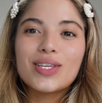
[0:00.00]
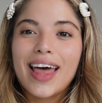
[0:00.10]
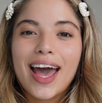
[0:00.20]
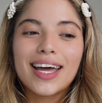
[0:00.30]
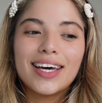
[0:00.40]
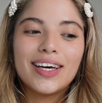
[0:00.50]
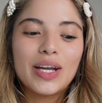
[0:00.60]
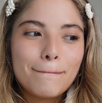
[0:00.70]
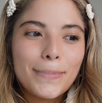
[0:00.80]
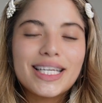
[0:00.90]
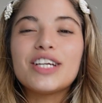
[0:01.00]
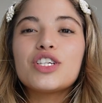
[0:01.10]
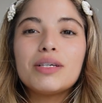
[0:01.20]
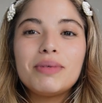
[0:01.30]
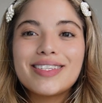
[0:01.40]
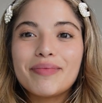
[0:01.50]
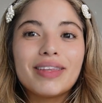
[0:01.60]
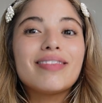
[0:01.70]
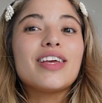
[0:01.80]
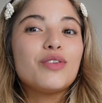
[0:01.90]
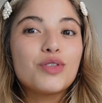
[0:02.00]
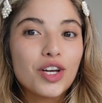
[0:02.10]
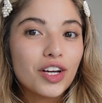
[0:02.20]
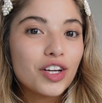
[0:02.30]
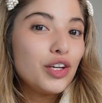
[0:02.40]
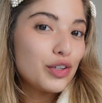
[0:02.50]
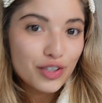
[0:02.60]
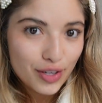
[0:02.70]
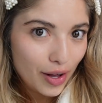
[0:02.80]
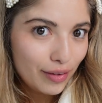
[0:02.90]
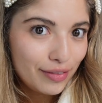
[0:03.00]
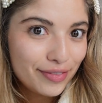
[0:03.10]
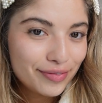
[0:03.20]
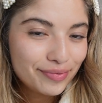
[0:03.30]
that could potentially be something that you took yourself.